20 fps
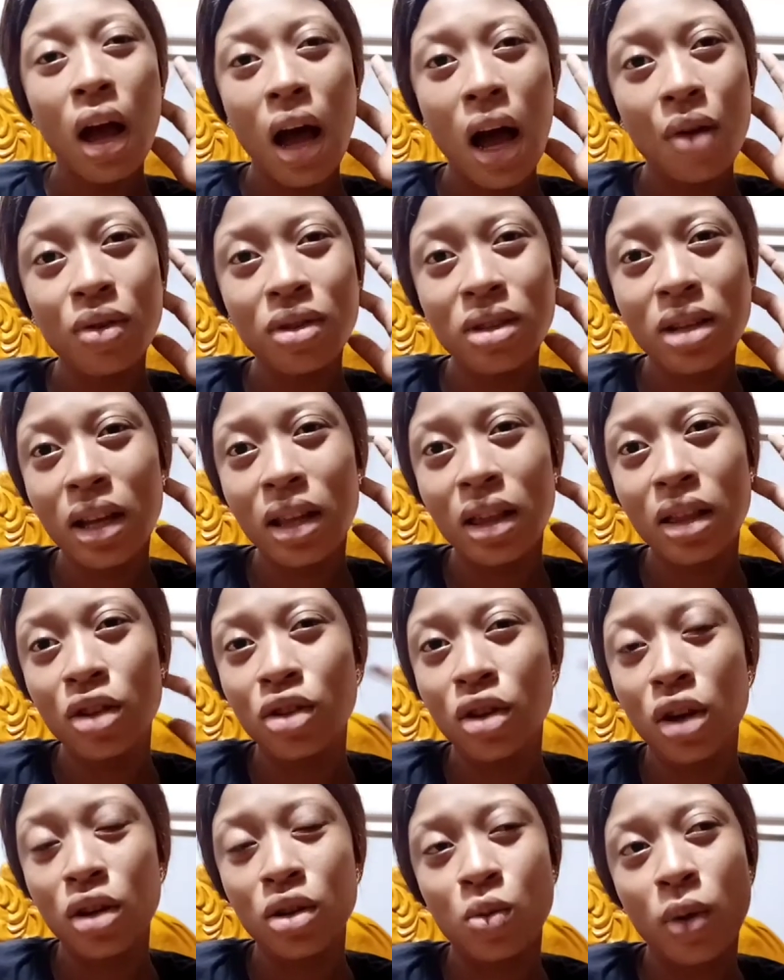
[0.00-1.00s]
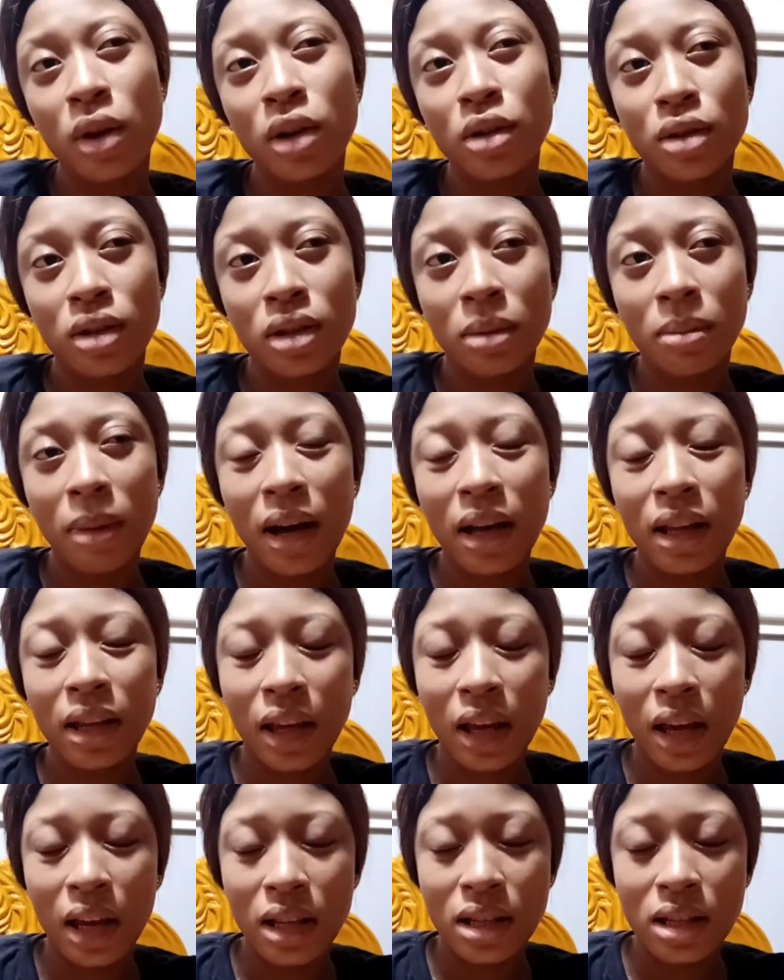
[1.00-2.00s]
I recently just went to the
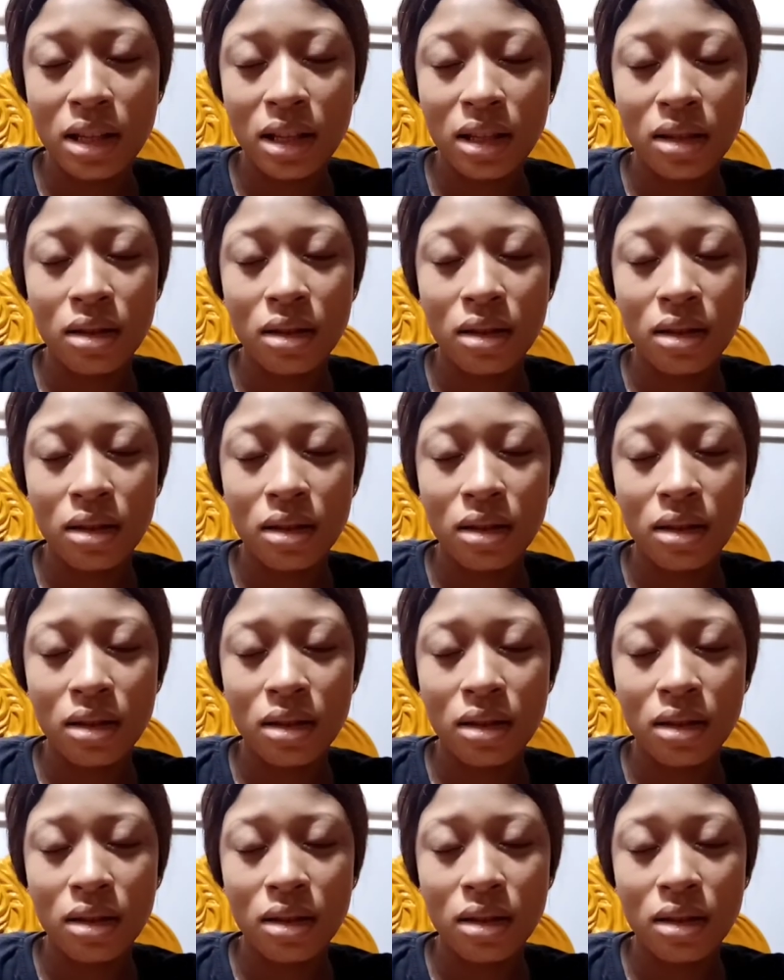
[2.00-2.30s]
market